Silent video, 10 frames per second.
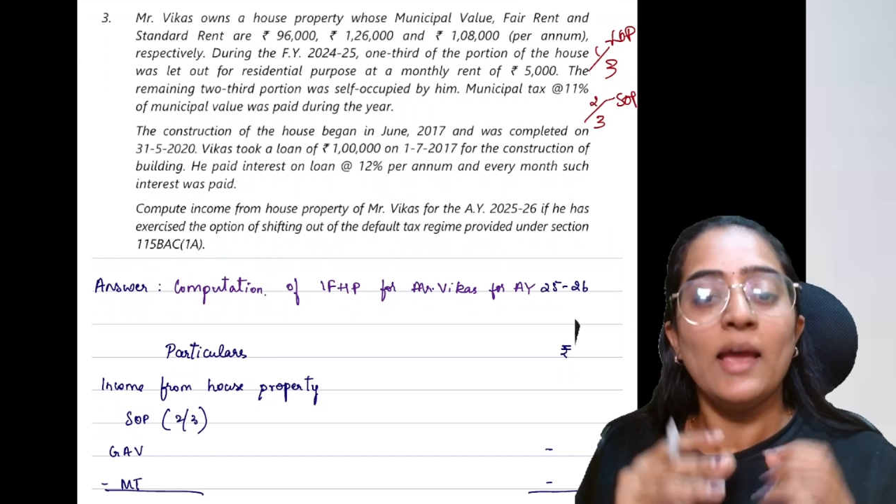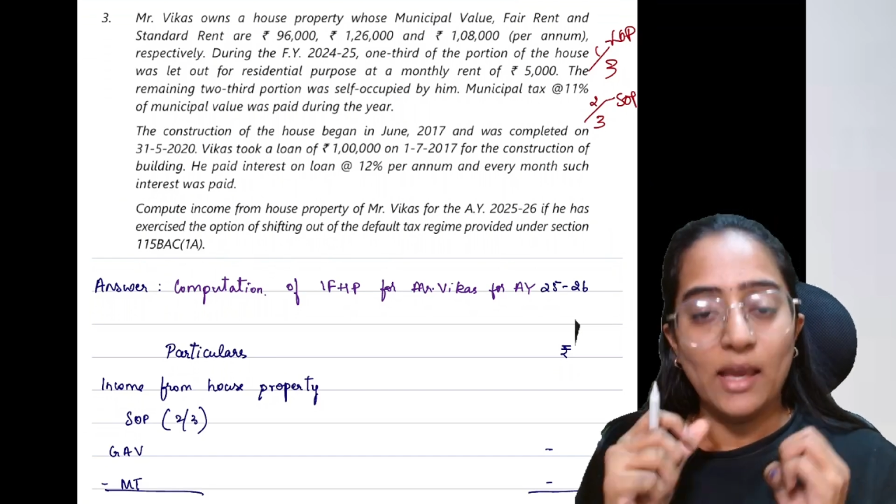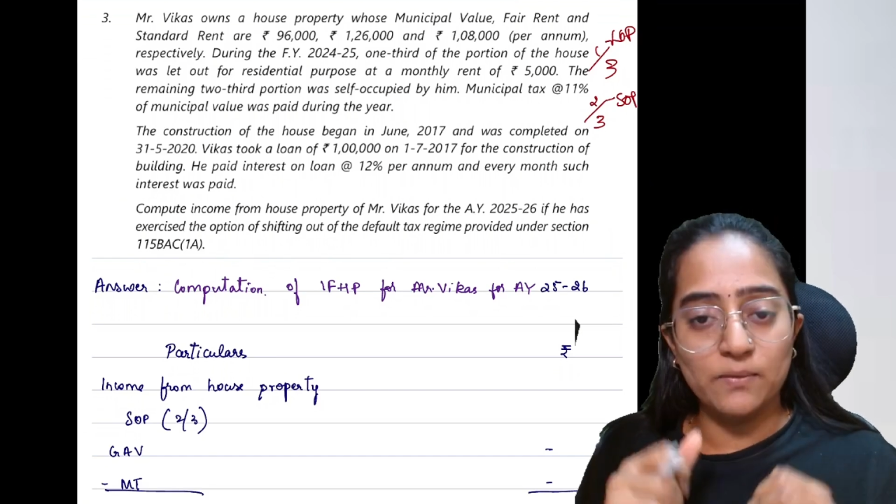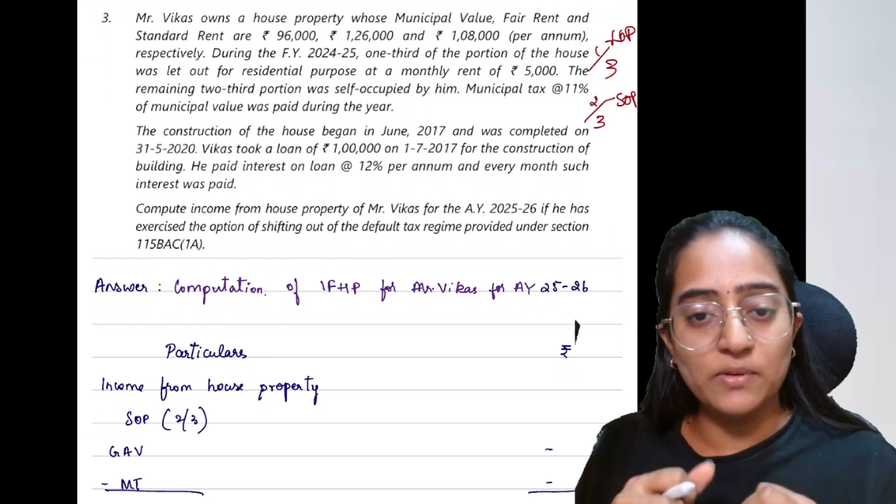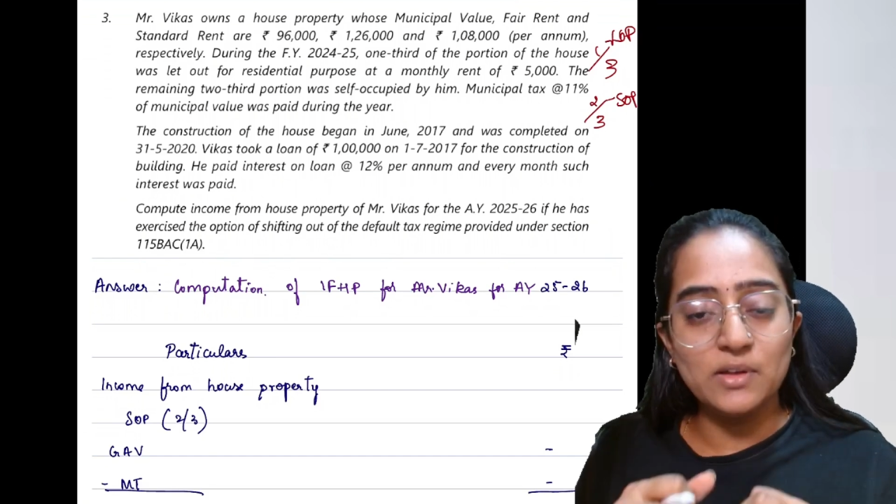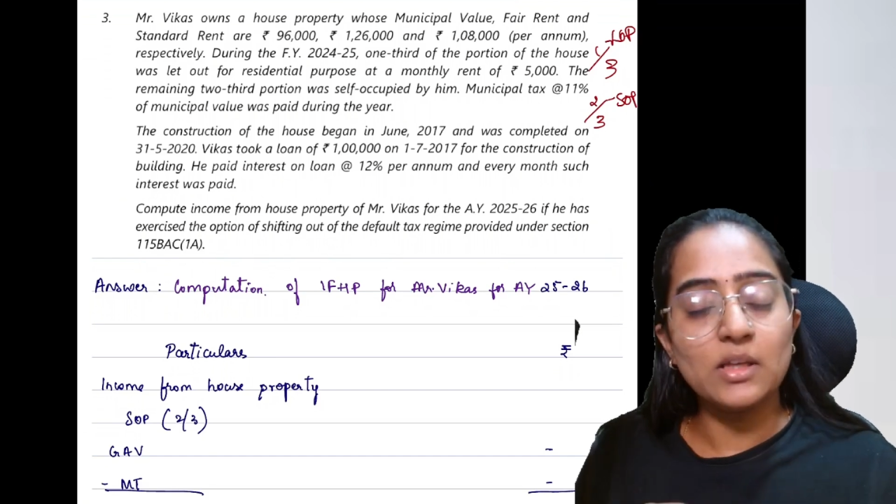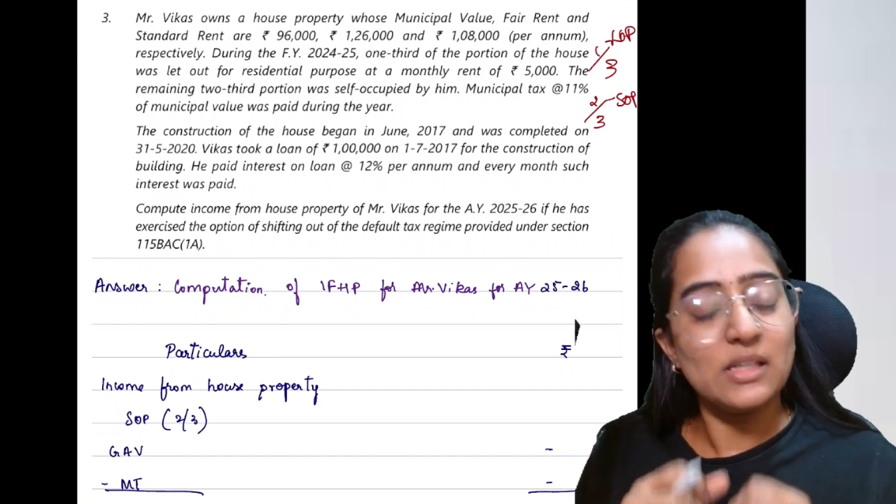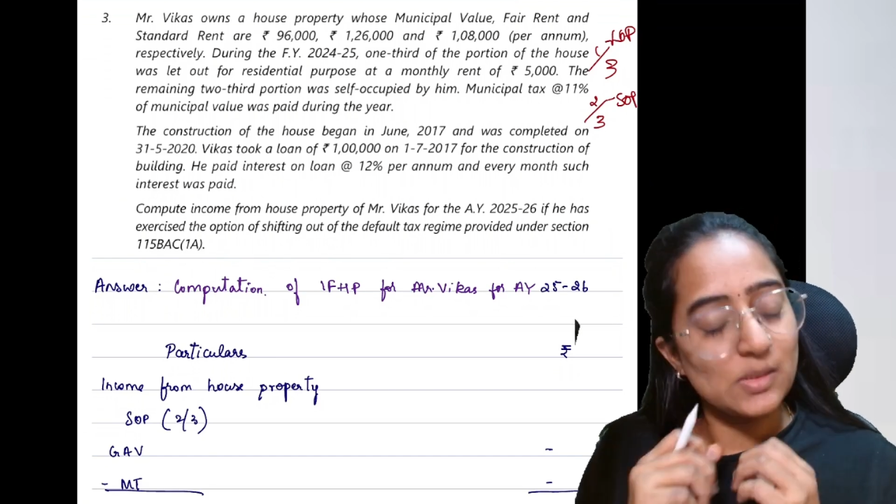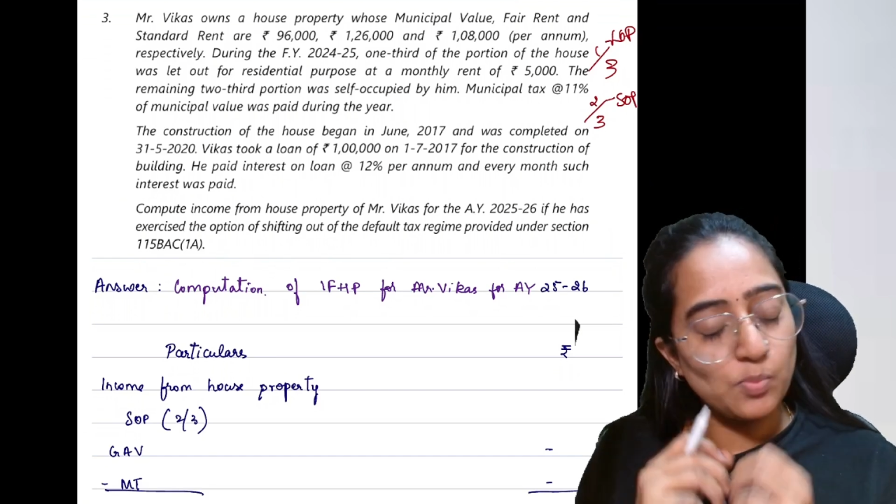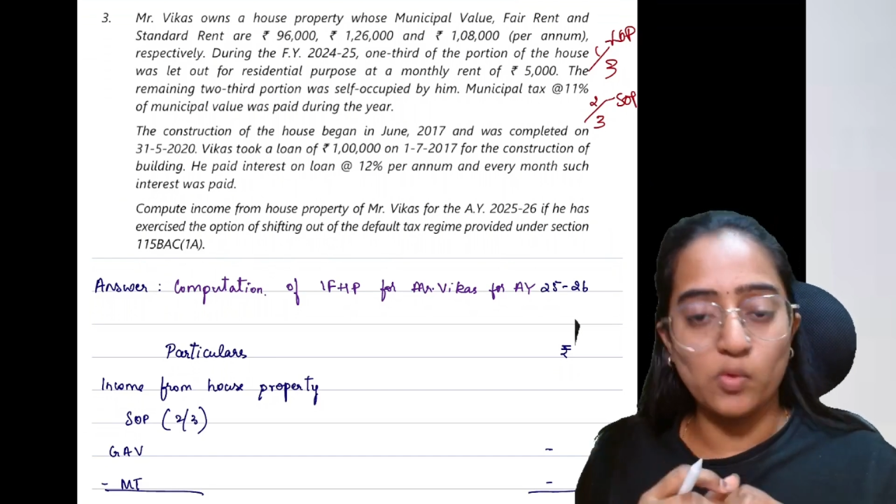everything
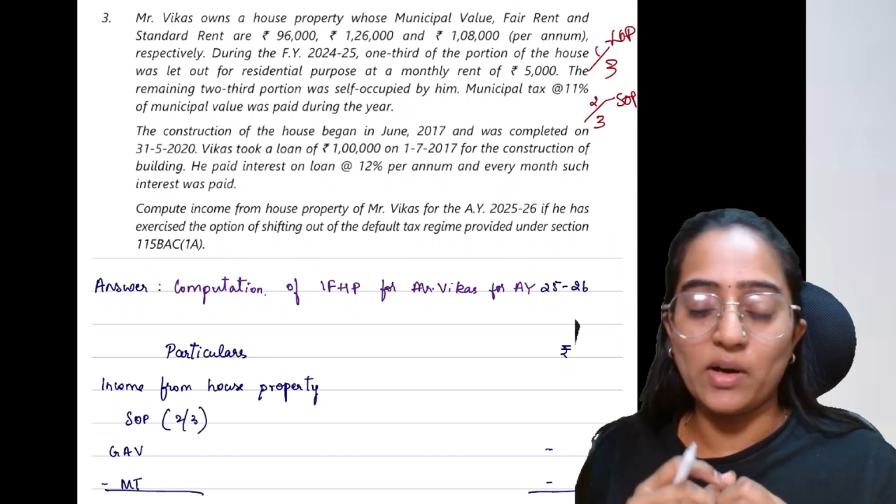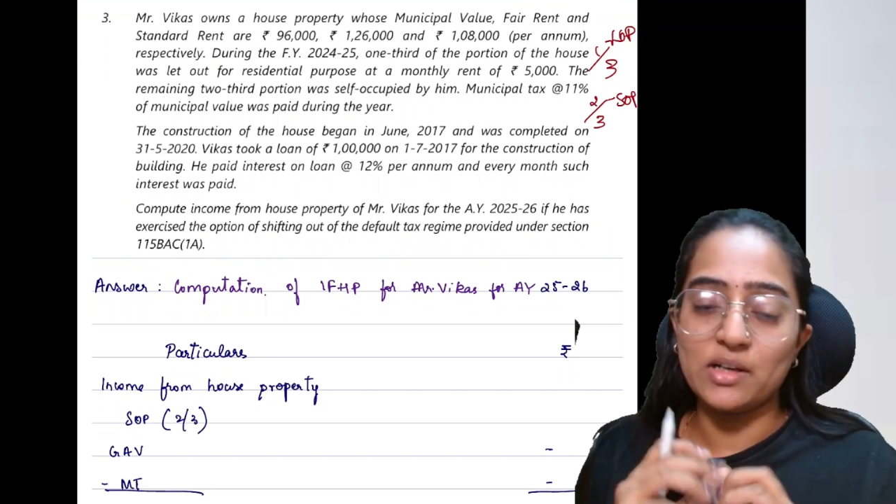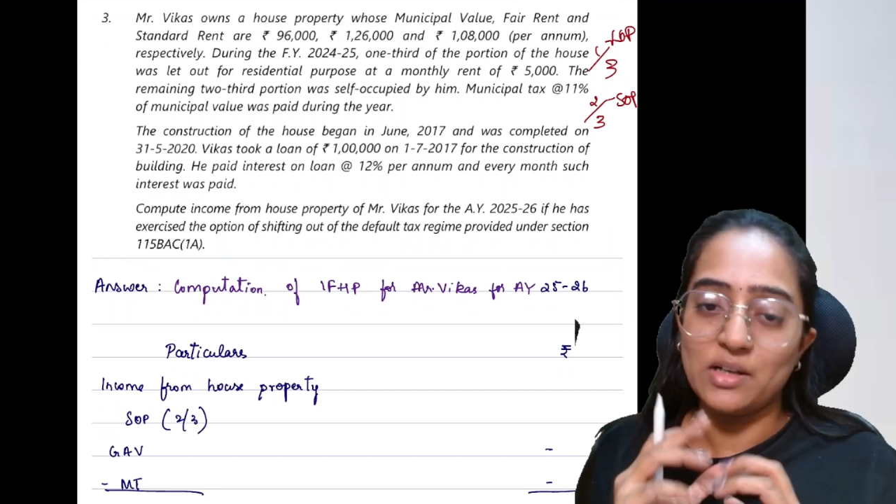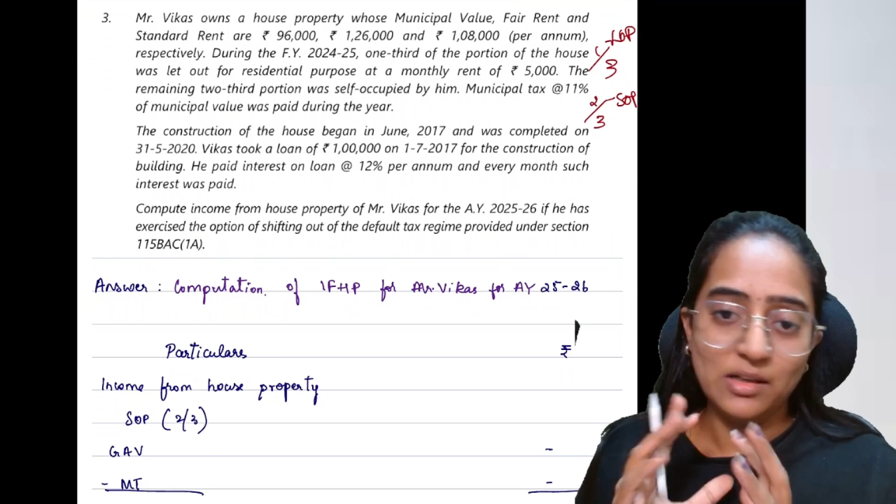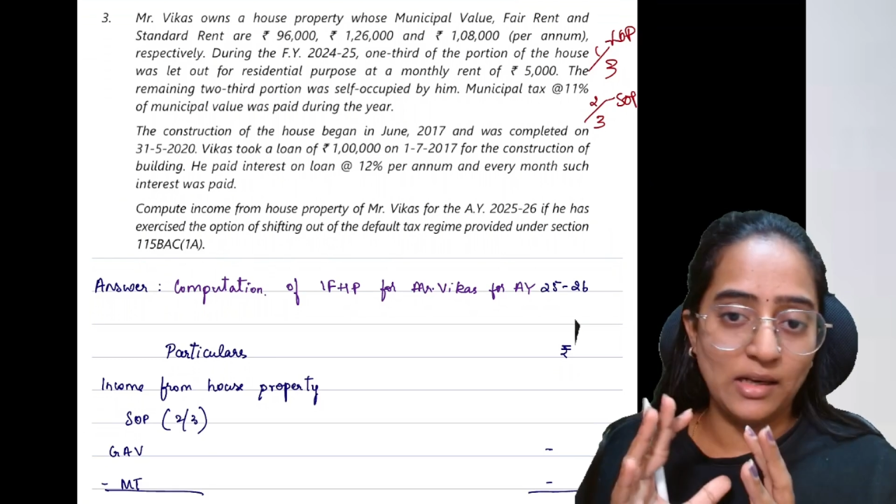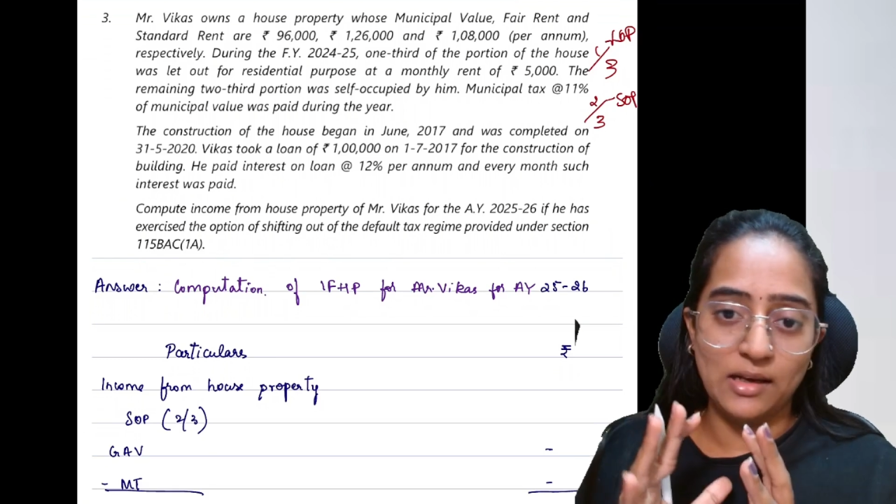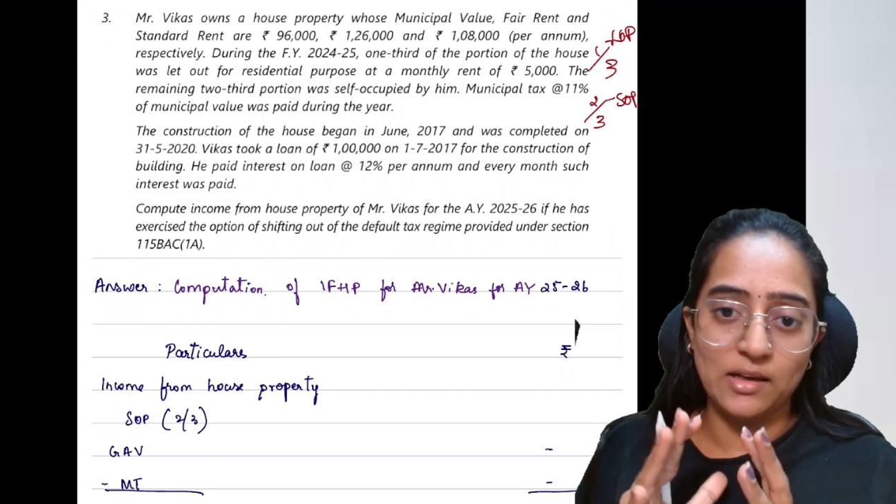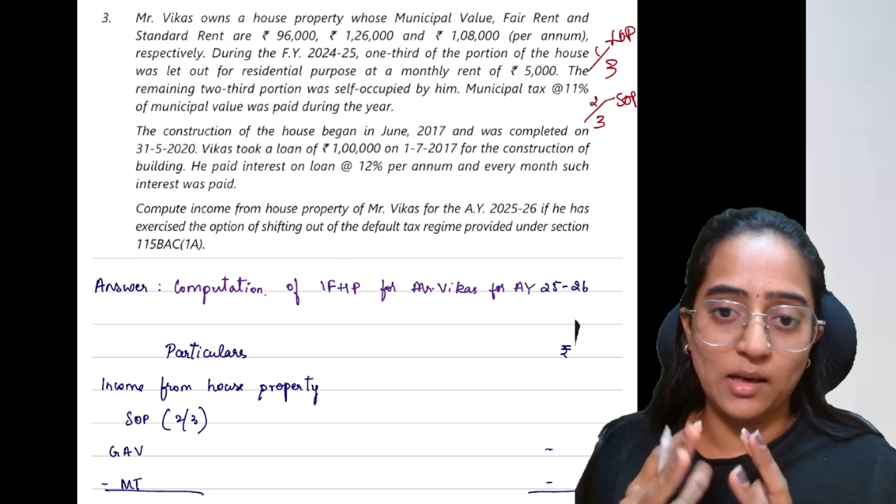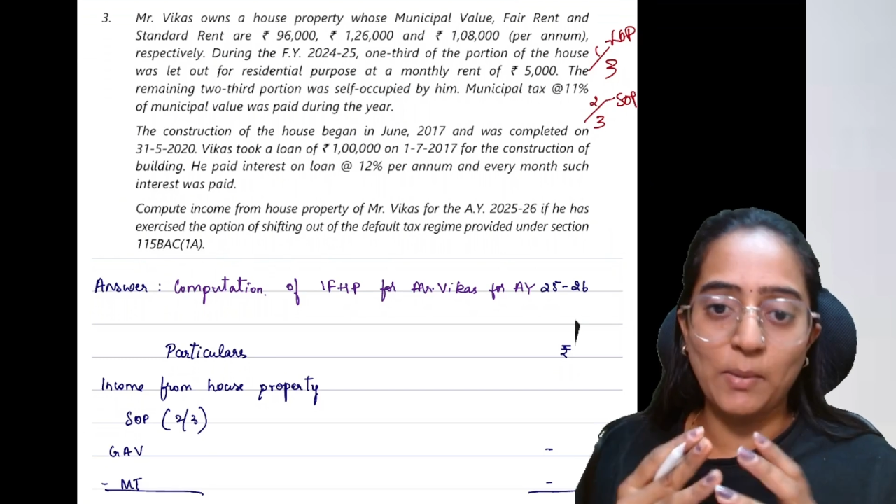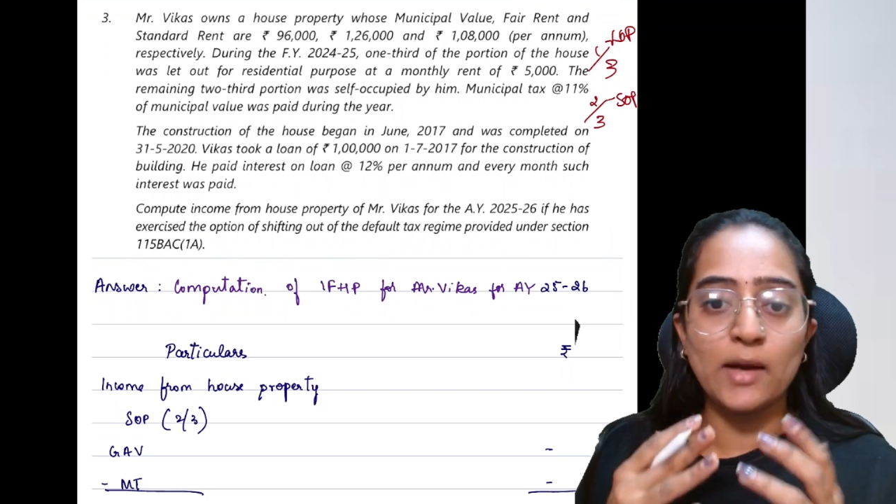is provided in Telegram.